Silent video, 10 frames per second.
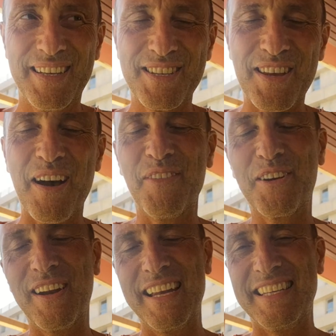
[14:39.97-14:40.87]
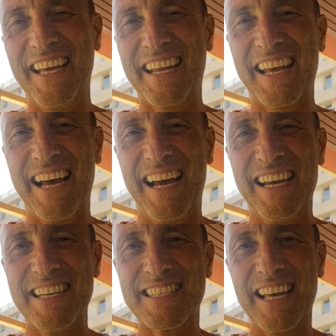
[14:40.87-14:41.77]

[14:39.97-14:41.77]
So have a great day, guys,